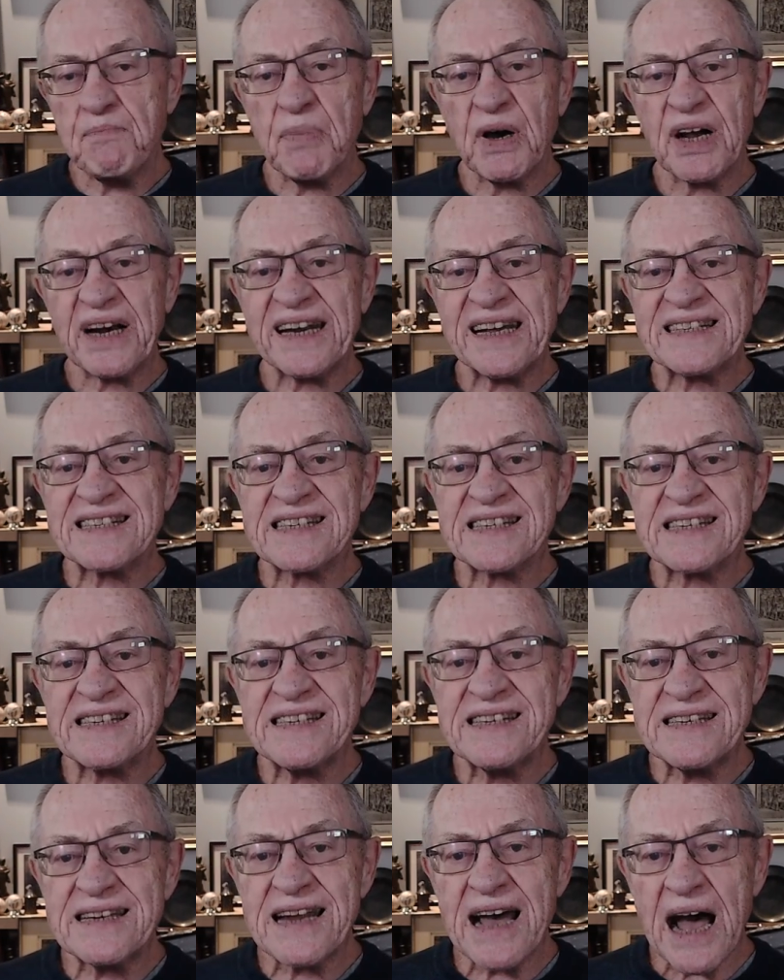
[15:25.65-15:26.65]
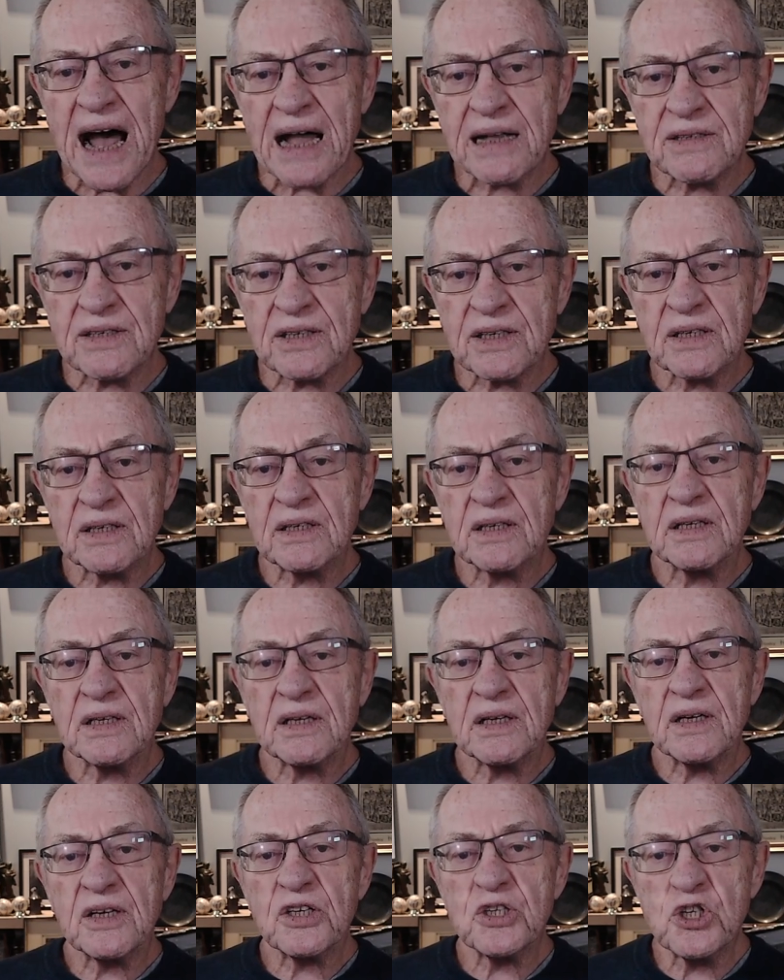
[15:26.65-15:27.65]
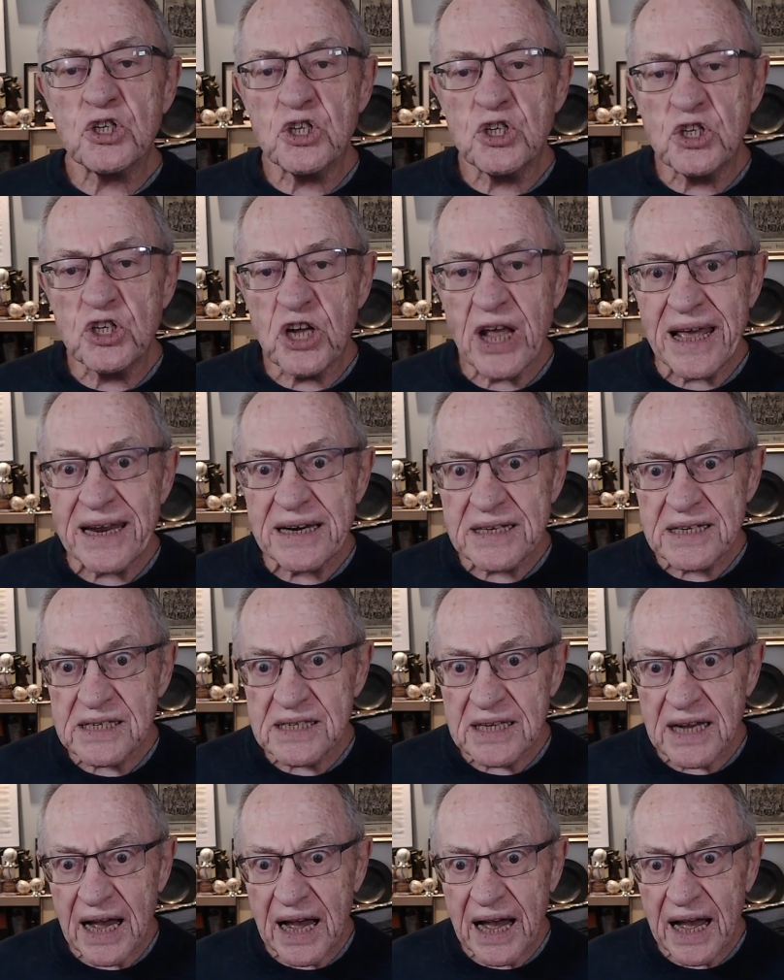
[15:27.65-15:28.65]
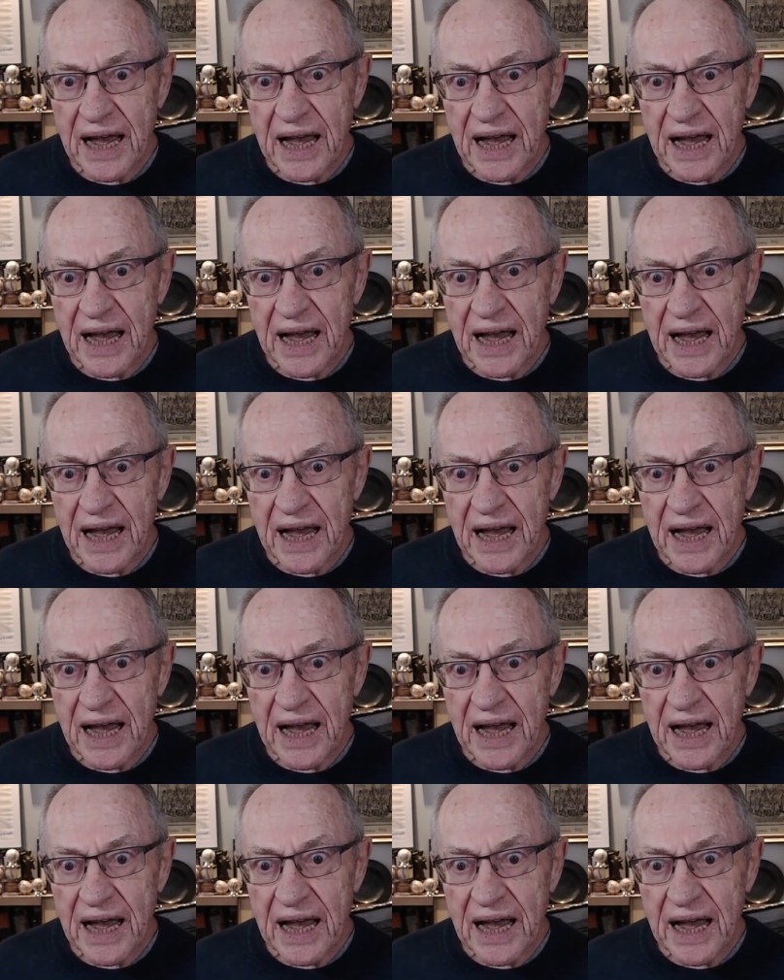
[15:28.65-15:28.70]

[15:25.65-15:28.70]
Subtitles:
But it's not genocide.